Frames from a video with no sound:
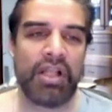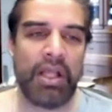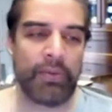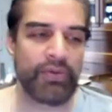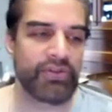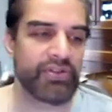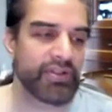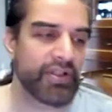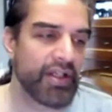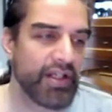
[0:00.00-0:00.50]
I
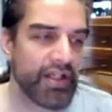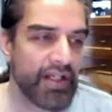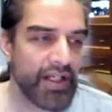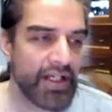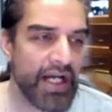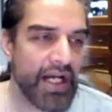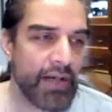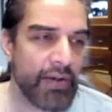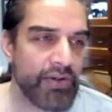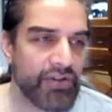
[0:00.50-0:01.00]
was
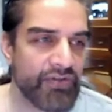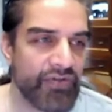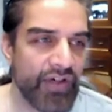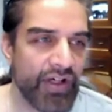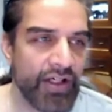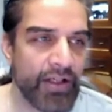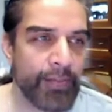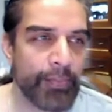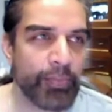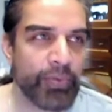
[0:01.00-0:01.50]
I was
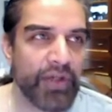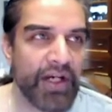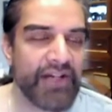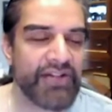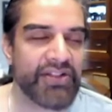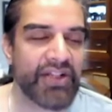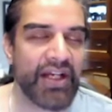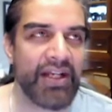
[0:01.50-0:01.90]
very impressed.